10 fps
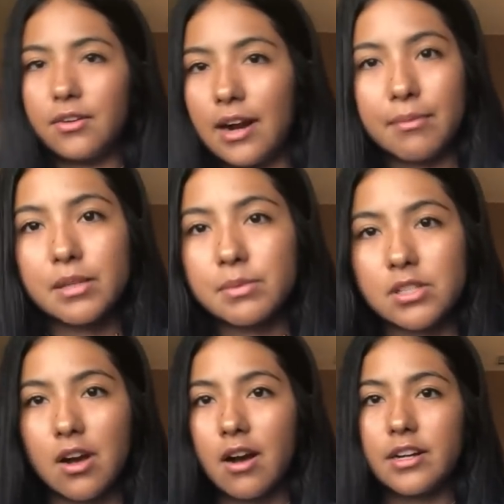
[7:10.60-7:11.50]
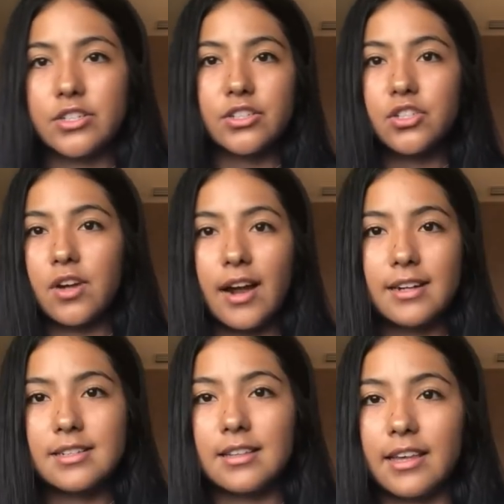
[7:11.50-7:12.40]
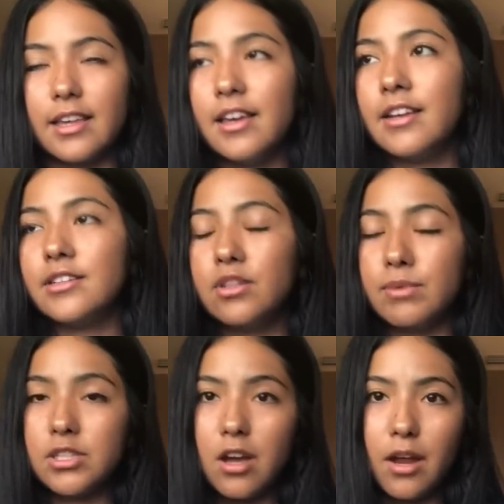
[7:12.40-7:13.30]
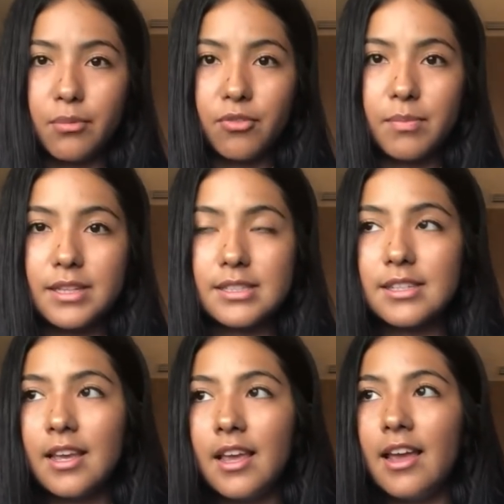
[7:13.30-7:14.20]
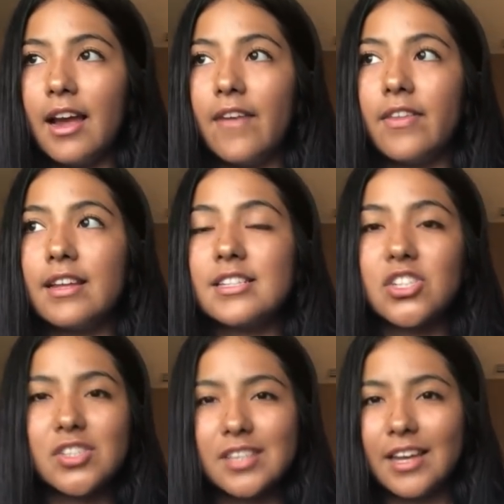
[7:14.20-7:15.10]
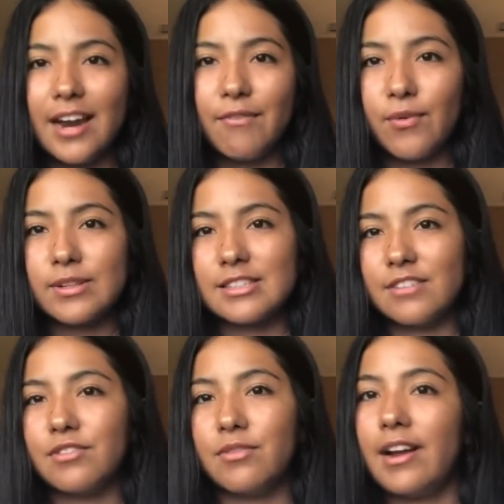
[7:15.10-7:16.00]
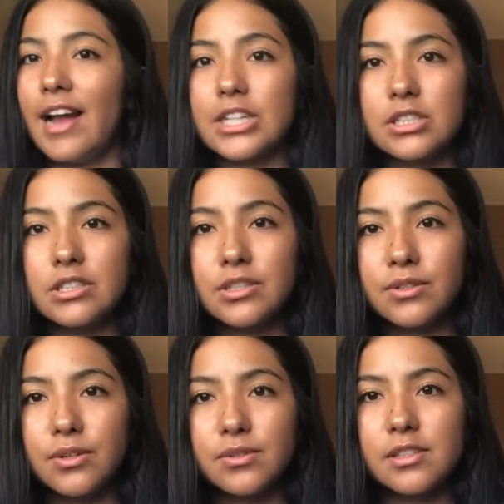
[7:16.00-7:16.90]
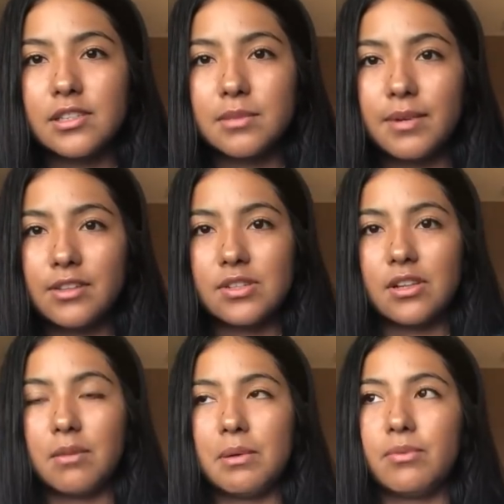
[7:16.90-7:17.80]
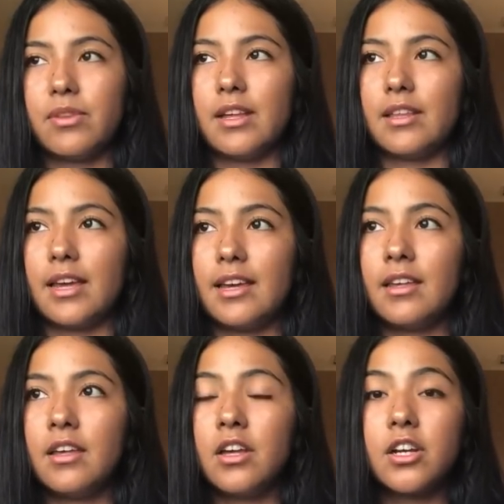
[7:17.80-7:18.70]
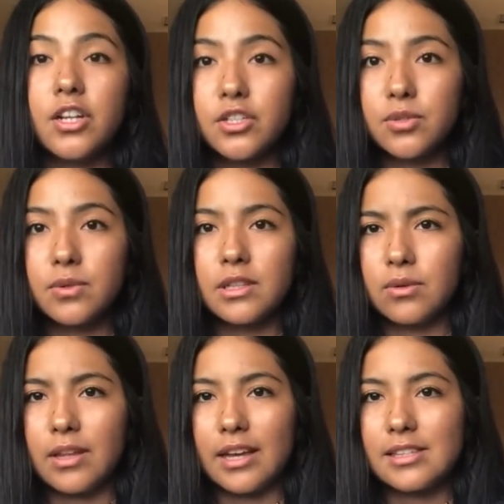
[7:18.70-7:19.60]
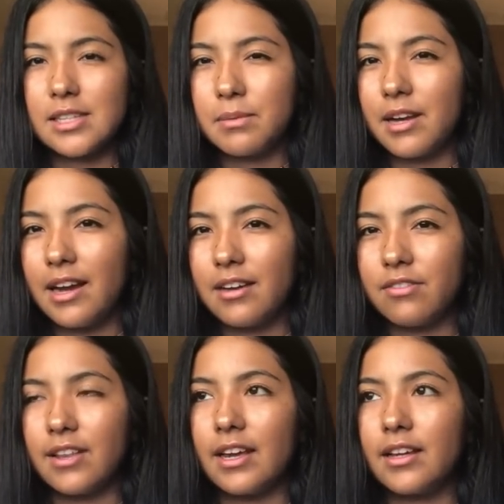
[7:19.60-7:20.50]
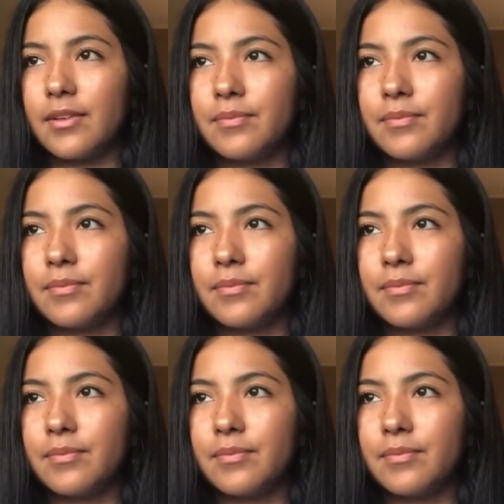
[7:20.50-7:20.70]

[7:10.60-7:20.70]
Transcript: grabbing the baton and just trying to like do the baton movements, and then just seeing everyone's different reactions to OC spray. There's a lot of people that like could do it. They were like, seemed kind of like,